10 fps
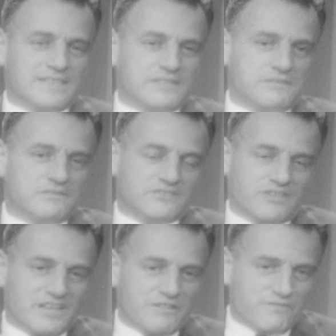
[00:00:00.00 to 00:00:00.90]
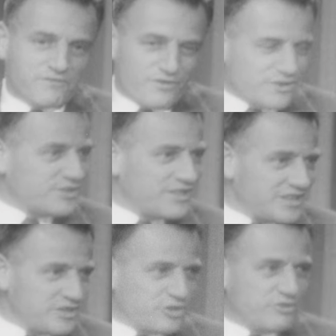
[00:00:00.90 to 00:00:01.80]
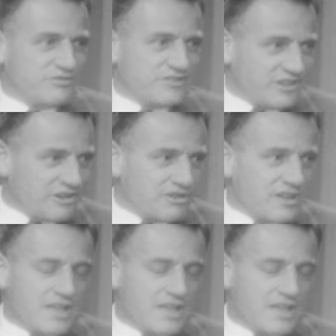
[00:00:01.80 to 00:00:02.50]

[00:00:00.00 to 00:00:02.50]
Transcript: and you tried to force the issue, you know?